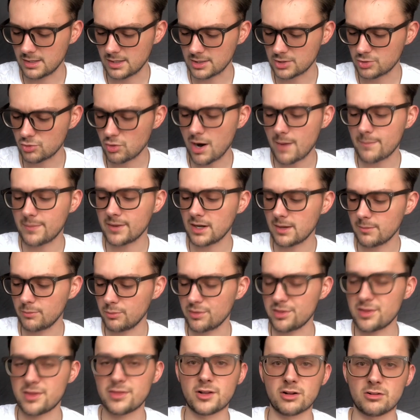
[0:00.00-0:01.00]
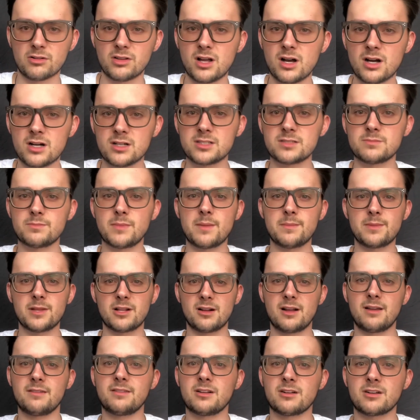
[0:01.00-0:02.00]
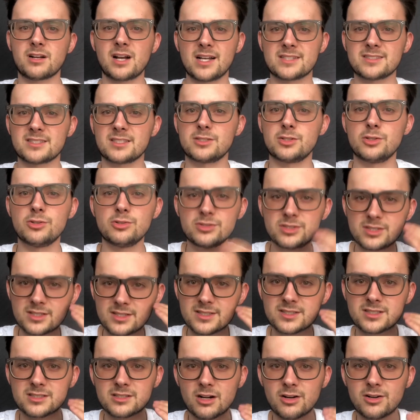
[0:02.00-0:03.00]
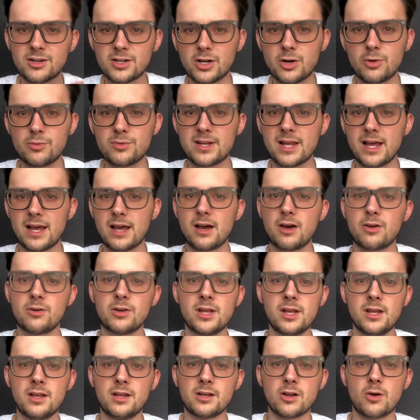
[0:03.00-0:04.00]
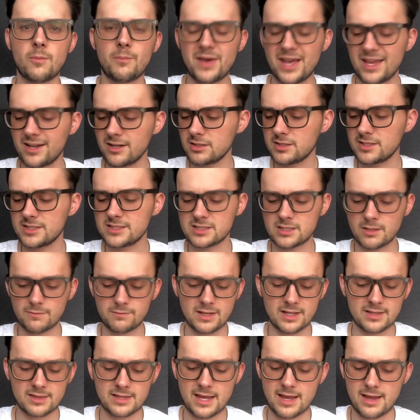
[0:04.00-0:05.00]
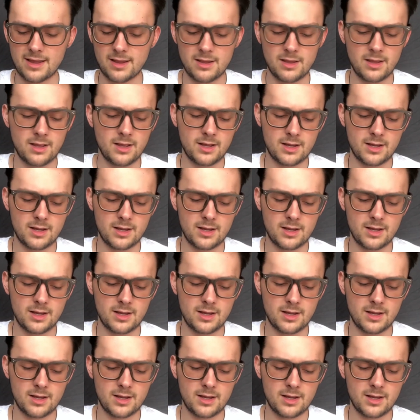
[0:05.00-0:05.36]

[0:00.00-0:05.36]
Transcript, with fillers: Cropping up within their lungs, maybe their constitution is starting to go down, you know, penalty, stuff like that.